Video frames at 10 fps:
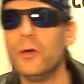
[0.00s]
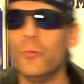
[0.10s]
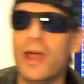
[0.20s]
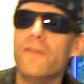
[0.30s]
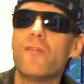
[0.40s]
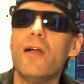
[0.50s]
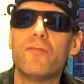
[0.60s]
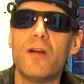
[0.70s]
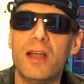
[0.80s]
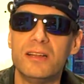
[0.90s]
Whenever
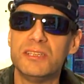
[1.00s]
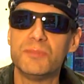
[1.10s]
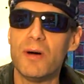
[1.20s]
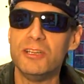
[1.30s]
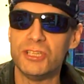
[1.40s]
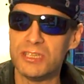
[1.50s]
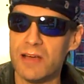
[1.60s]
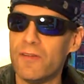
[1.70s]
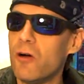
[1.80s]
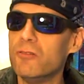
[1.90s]
I've run out of sponges,
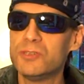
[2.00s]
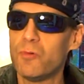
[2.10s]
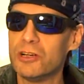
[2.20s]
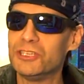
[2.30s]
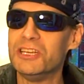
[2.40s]
I've always washed